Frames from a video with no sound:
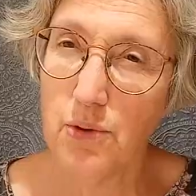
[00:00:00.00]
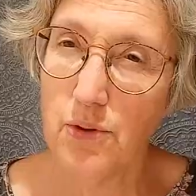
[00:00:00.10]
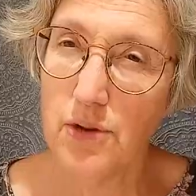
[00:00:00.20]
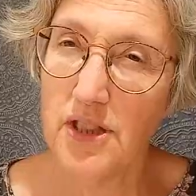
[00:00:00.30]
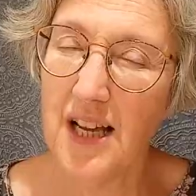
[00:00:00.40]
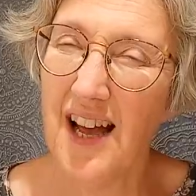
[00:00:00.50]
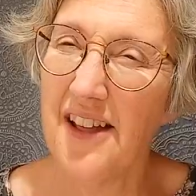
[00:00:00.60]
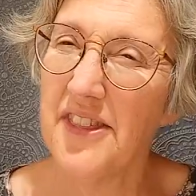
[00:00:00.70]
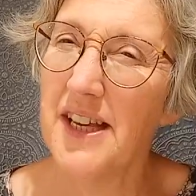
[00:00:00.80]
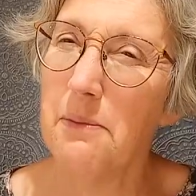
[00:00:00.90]
was,
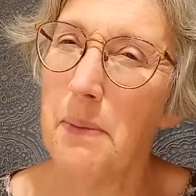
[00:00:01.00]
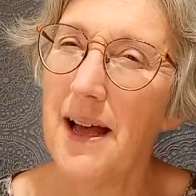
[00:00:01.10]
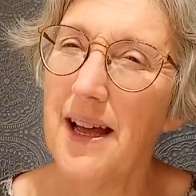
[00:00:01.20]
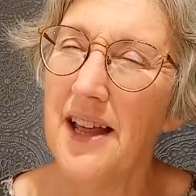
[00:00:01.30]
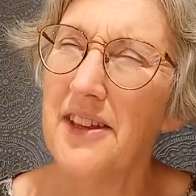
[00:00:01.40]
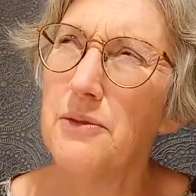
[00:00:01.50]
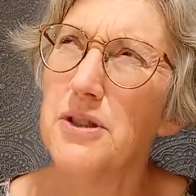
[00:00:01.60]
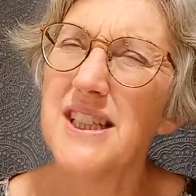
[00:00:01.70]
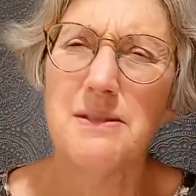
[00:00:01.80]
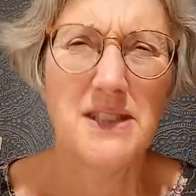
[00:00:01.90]
I think it
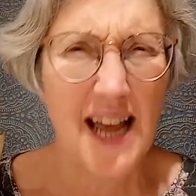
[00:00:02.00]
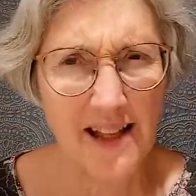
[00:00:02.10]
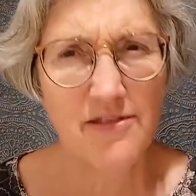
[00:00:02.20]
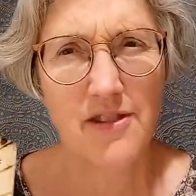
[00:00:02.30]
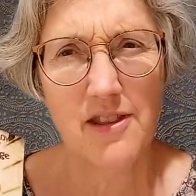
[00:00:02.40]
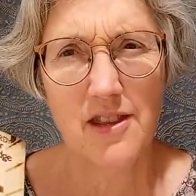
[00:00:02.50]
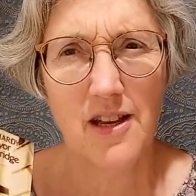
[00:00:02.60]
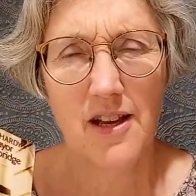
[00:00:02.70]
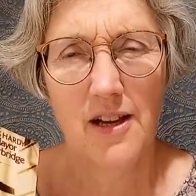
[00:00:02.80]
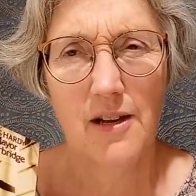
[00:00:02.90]
was his 10th
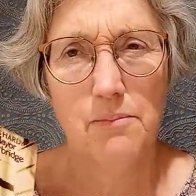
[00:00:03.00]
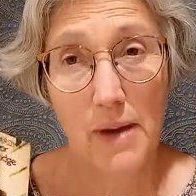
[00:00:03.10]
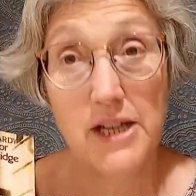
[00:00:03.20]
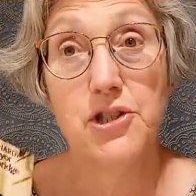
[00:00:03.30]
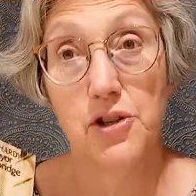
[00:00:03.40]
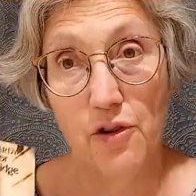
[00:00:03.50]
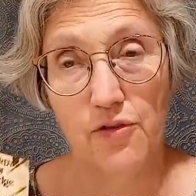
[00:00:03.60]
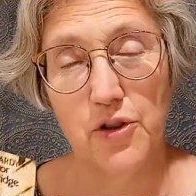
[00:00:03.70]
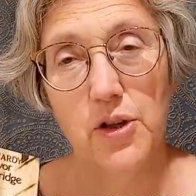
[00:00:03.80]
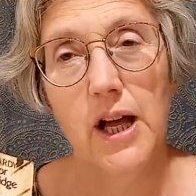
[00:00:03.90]
major
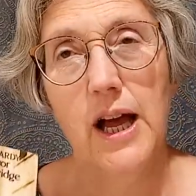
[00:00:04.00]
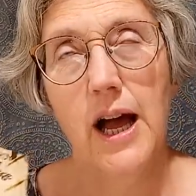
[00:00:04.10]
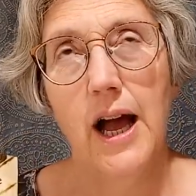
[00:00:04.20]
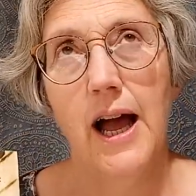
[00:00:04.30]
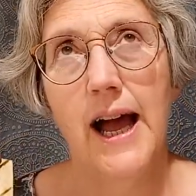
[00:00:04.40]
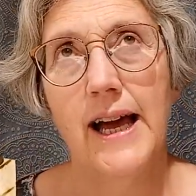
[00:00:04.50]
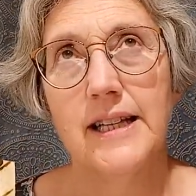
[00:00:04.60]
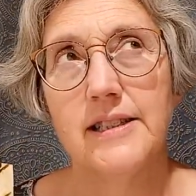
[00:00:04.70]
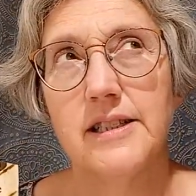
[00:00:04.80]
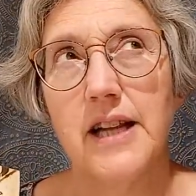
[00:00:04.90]
novel,
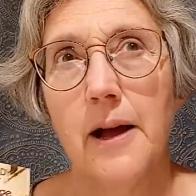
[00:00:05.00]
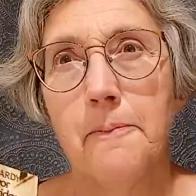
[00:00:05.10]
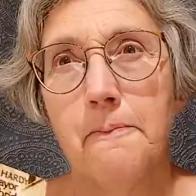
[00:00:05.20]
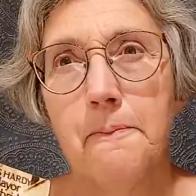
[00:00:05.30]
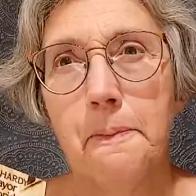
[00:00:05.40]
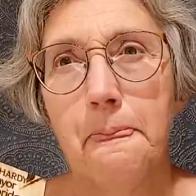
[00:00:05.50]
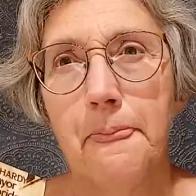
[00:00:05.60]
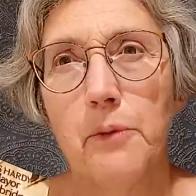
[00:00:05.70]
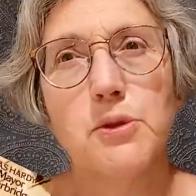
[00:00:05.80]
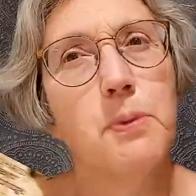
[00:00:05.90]
and
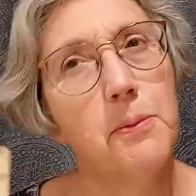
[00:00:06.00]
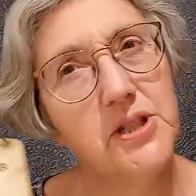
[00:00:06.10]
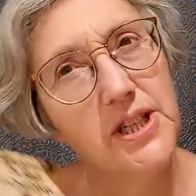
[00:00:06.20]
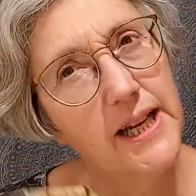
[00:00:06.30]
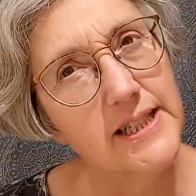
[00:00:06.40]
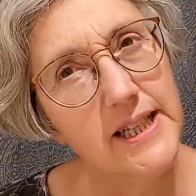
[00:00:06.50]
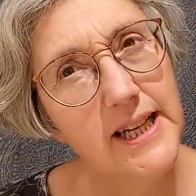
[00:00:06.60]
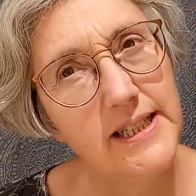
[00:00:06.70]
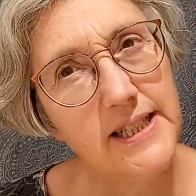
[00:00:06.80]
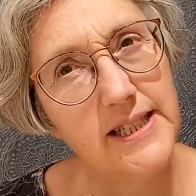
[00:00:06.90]
was published in
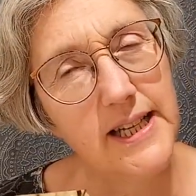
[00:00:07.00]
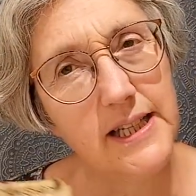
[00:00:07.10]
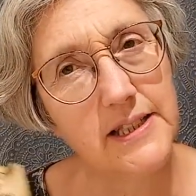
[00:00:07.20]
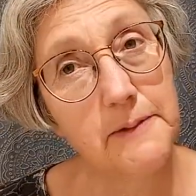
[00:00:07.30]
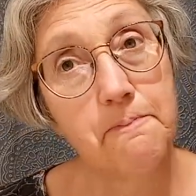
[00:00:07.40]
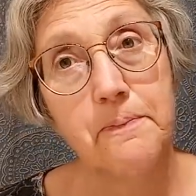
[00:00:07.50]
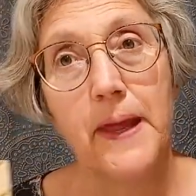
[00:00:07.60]
1886.